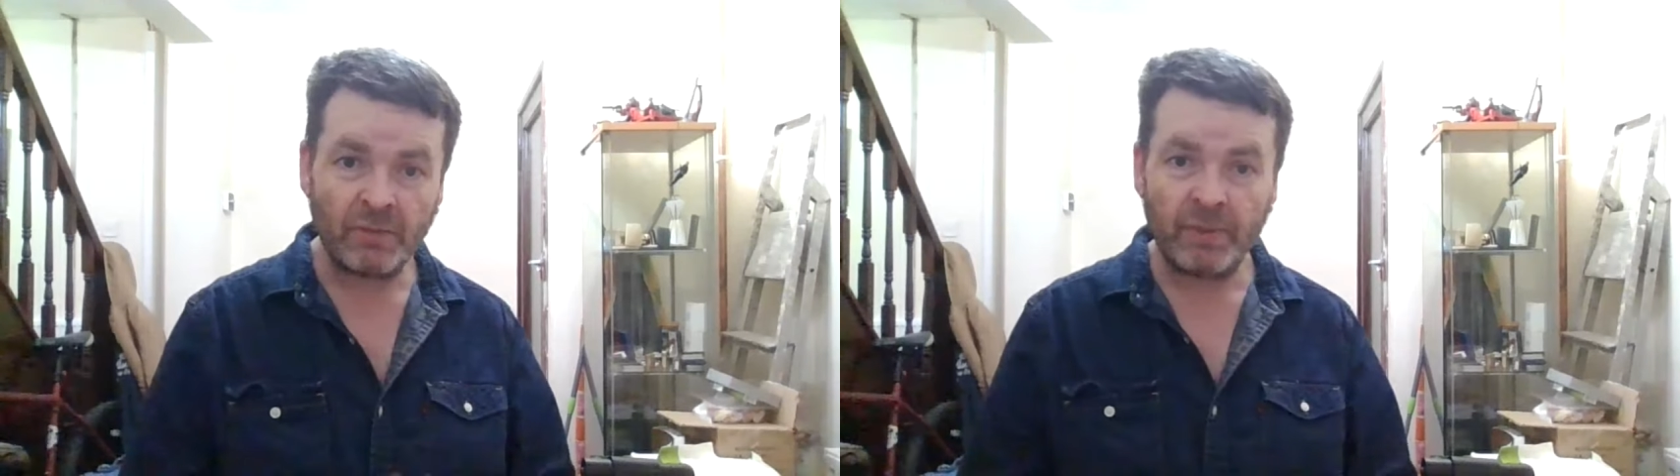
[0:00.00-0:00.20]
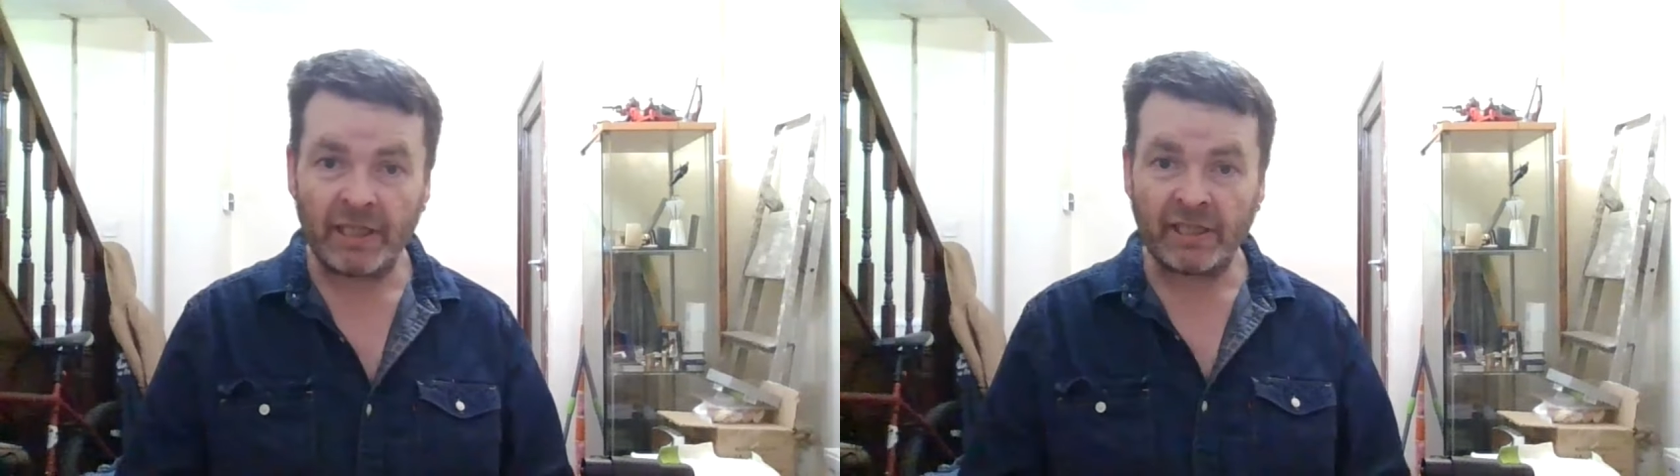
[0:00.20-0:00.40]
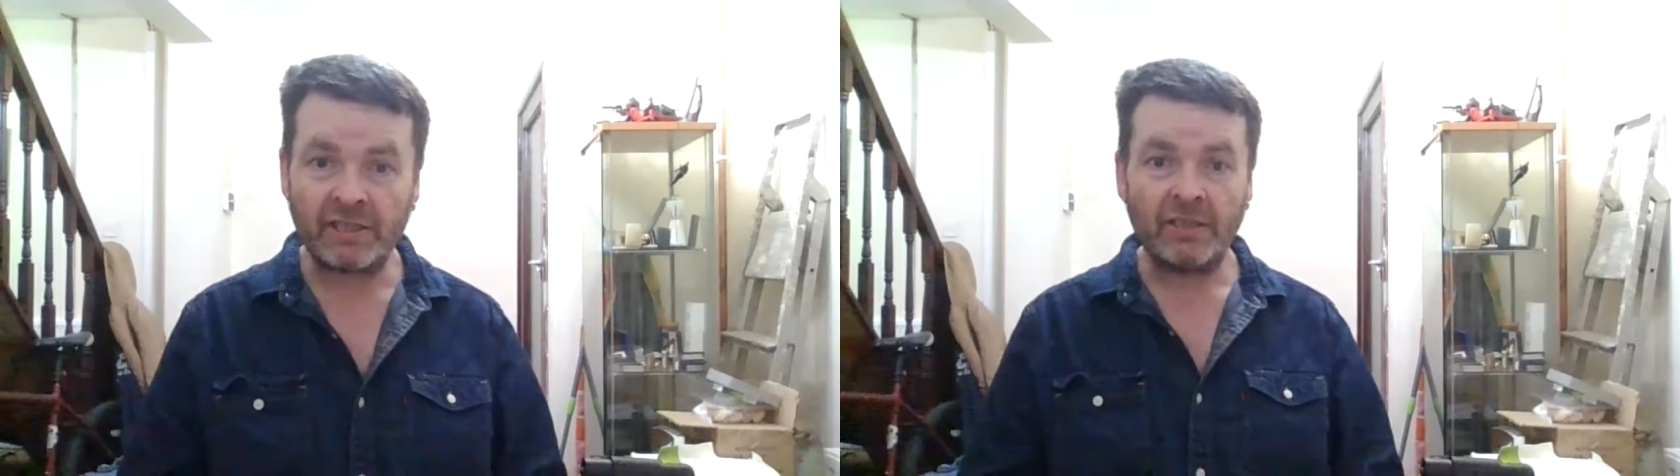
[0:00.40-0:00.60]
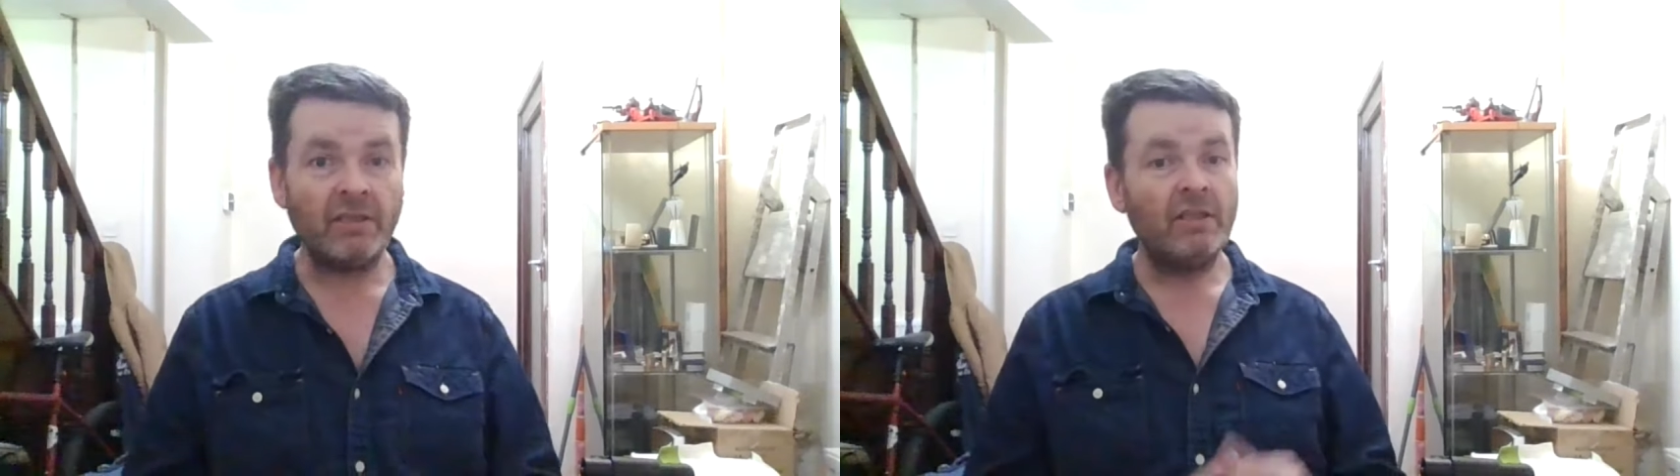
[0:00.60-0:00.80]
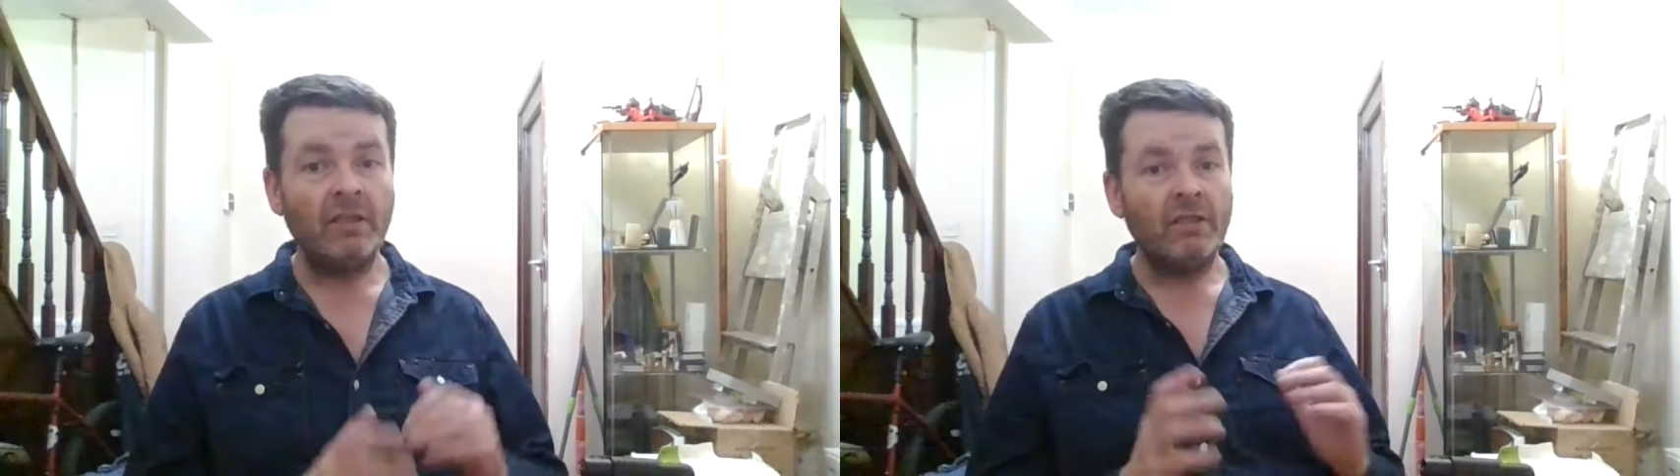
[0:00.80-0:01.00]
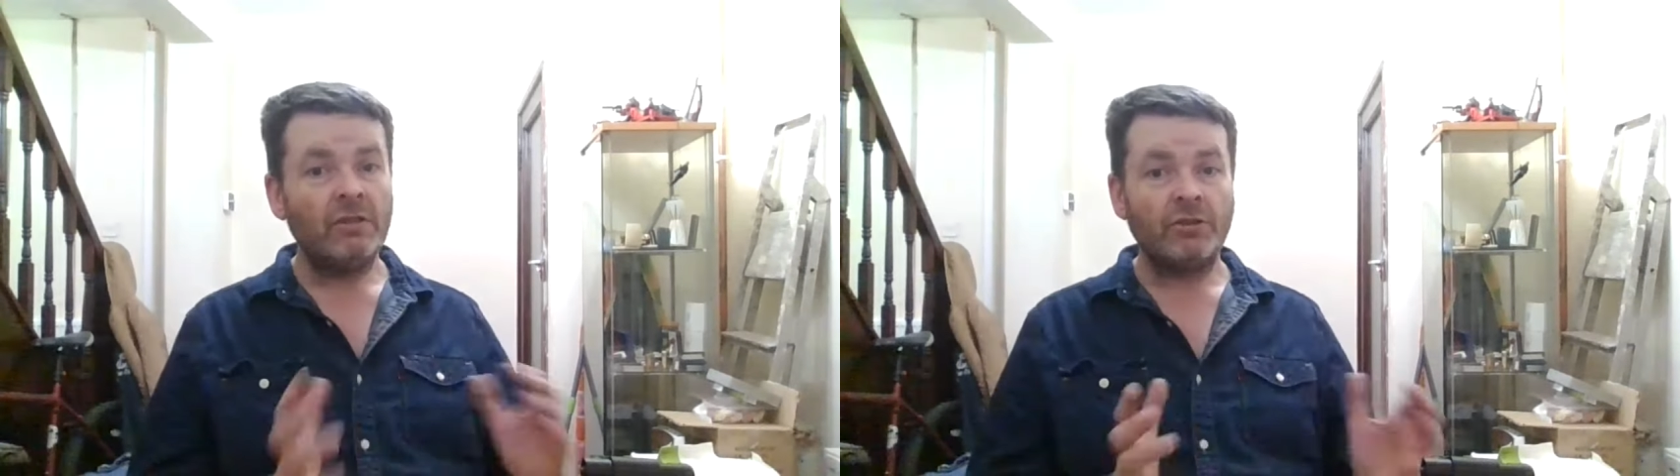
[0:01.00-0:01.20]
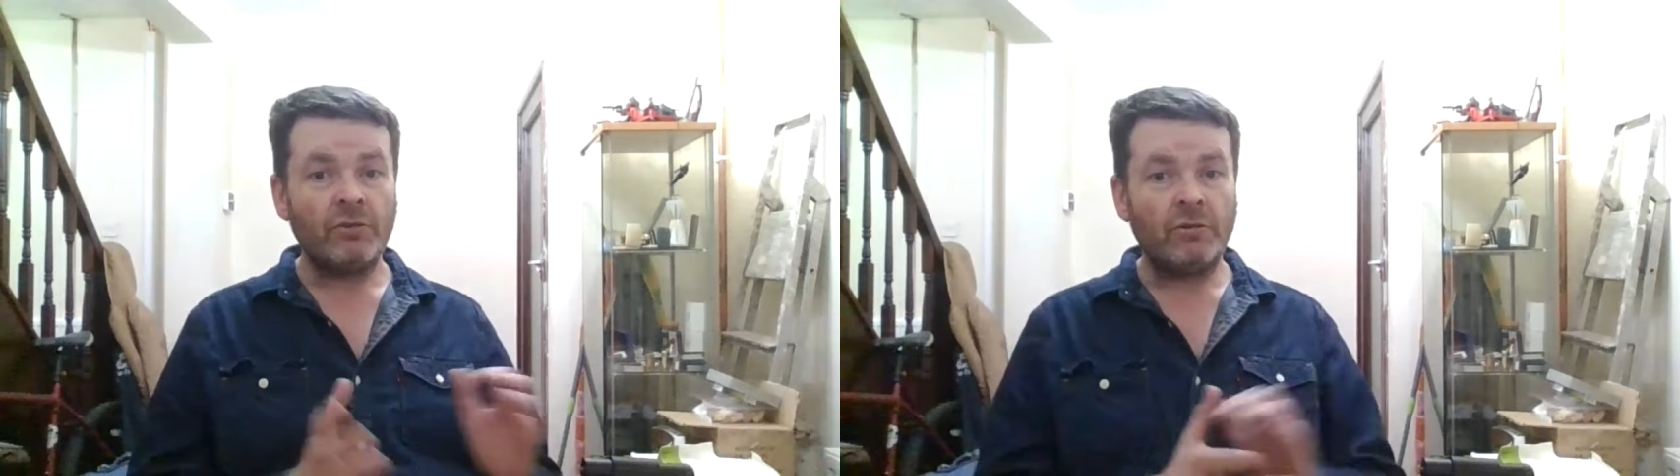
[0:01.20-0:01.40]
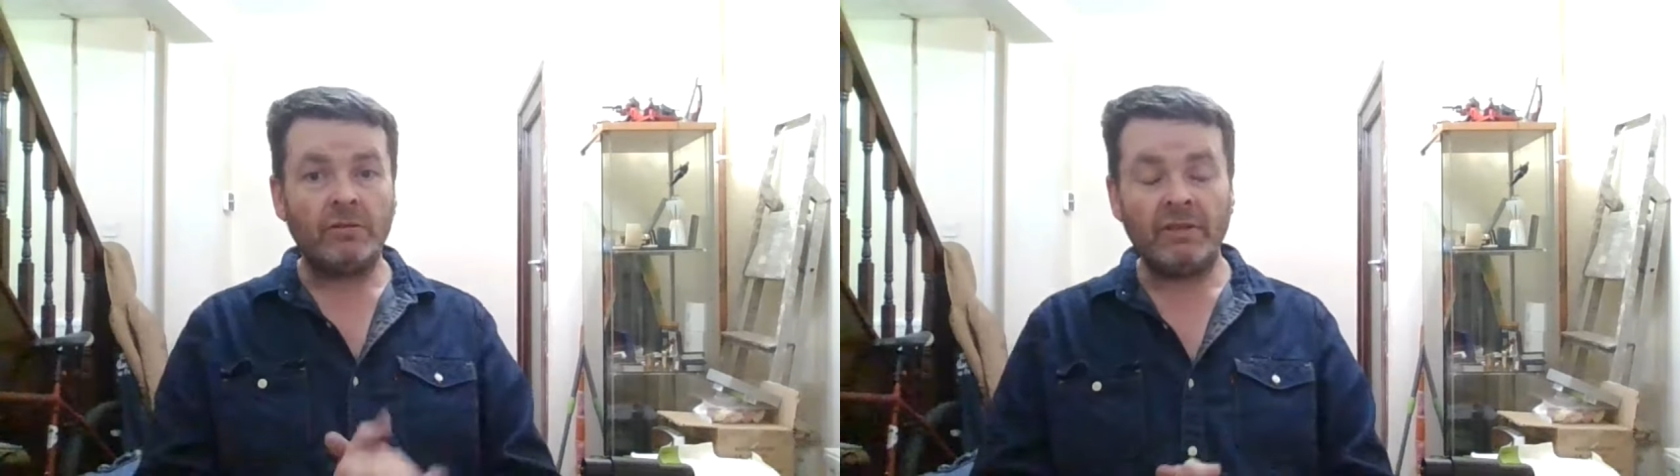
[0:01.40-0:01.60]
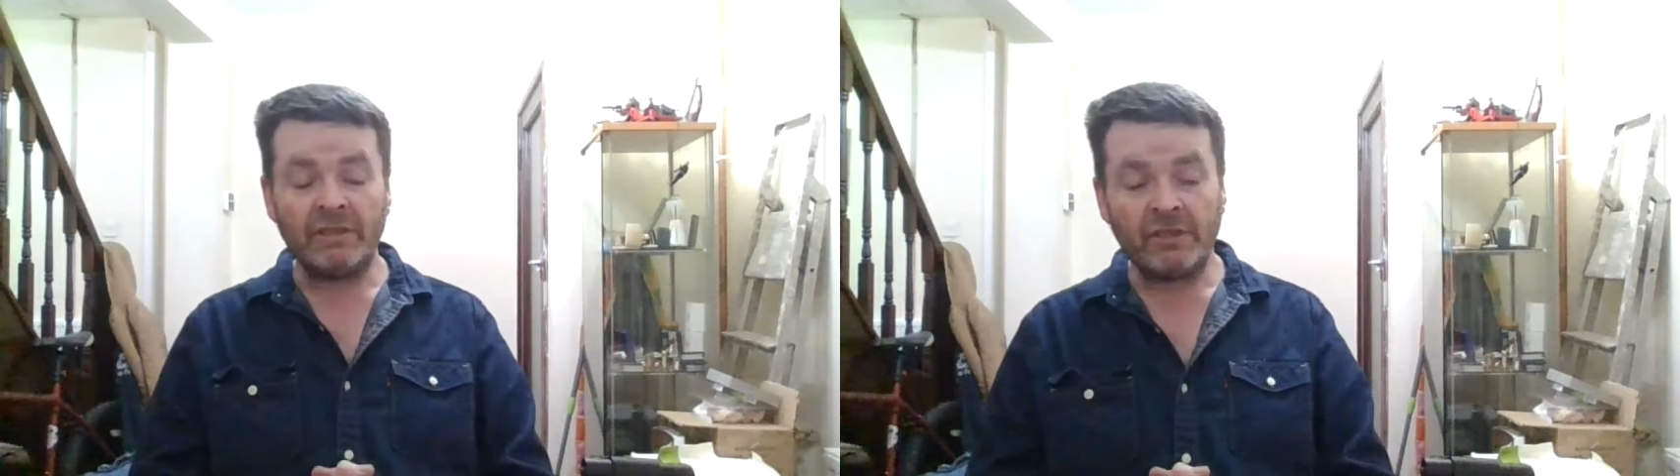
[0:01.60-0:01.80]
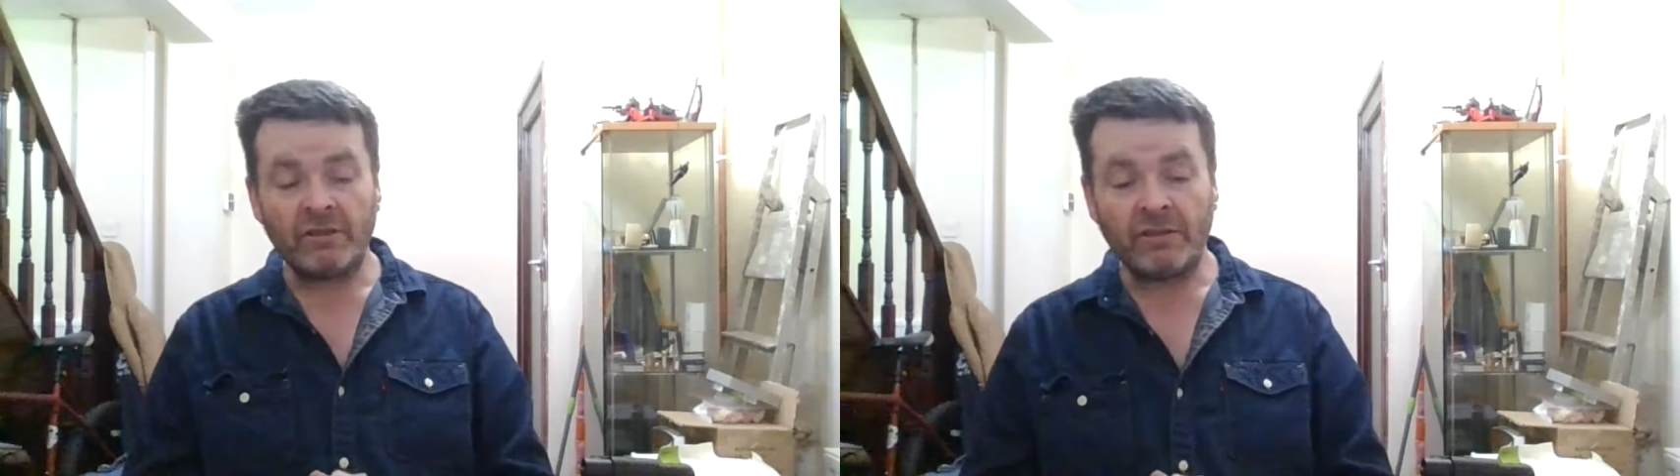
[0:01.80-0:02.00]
suppliers. So